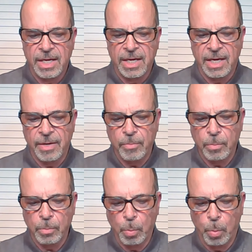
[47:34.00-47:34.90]

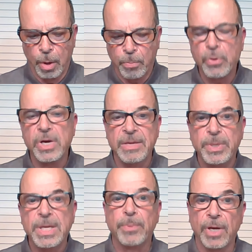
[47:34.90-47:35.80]
were putting
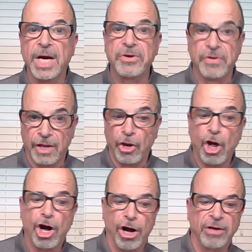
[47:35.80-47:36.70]
people under the
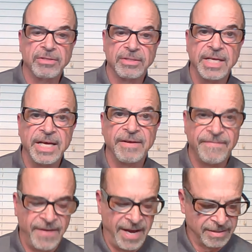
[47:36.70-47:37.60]
law, in
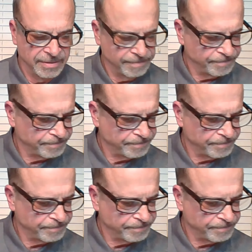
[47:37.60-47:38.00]
effect.